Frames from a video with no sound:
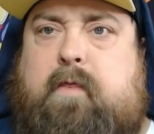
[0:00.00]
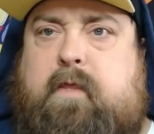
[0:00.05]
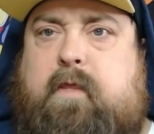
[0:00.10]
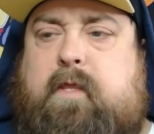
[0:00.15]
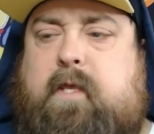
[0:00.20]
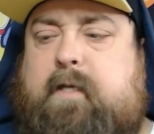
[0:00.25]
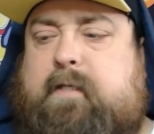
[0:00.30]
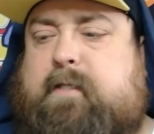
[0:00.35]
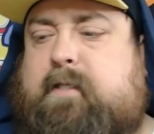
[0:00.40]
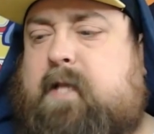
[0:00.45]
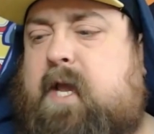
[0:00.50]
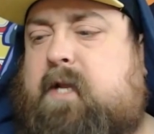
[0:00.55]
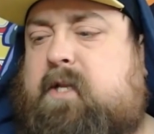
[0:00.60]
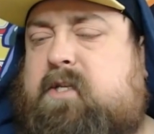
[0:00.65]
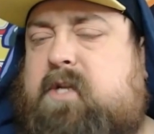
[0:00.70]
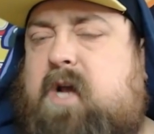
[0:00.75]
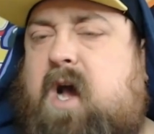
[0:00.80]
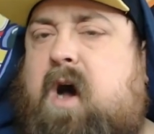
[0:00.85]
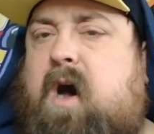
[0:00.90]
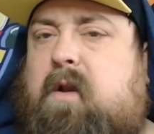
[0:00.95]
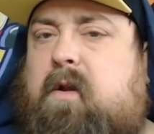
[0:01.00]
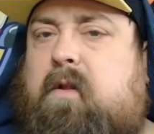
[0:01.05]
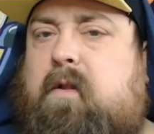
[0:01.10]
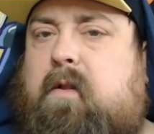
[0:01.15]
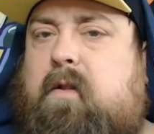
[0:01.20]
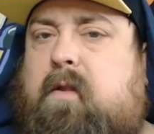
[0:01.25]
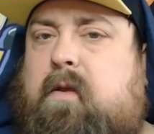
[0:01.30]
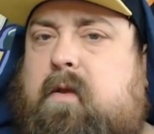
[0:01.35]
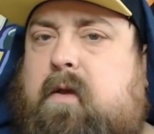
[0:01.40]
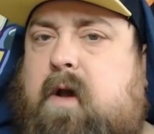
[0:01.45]
this like
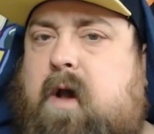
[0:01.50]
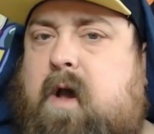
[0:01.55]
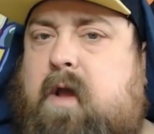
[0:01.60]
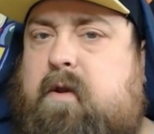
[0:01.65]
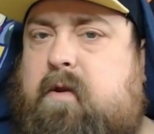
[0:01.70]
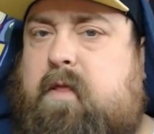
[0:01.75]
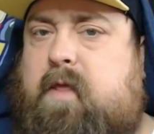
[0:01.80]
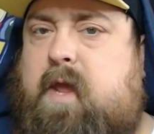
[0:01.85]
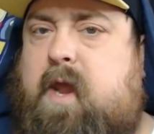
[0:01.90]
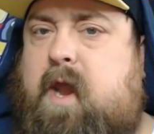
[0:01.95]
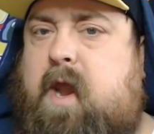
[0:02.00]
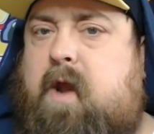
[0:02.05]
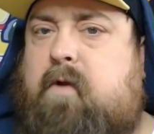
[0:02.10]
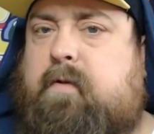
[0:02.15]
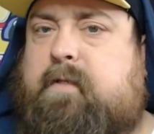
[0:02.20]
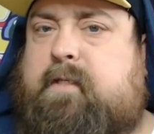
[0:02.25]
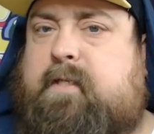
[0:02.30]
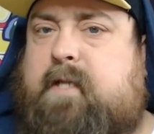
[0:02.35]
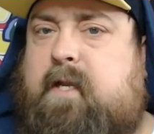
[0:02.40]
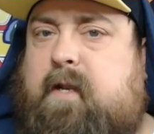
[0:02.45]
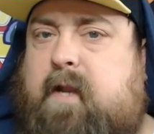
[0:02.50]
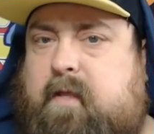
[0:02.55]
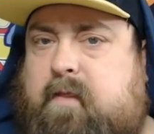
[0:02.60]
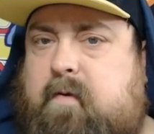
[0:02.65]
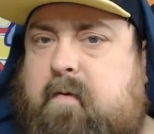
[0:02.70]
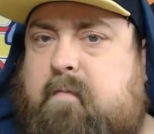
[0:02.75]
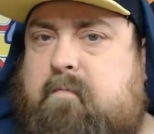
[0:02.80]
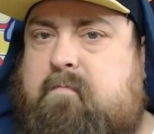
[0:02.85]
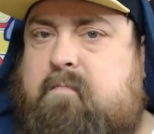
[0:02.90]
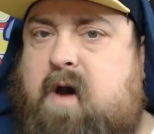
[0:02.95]
tunnel under the house in like
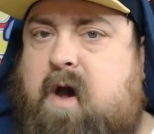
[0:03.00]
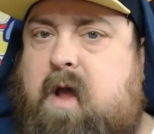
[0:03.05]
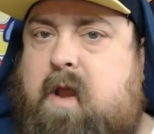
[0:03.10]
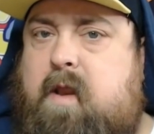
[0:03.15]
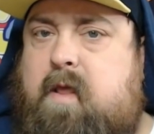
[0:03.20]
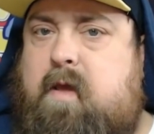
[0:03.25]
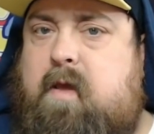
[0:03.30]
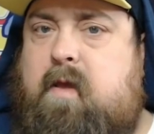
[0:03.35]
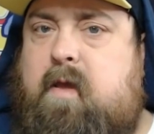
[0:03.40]
the mud.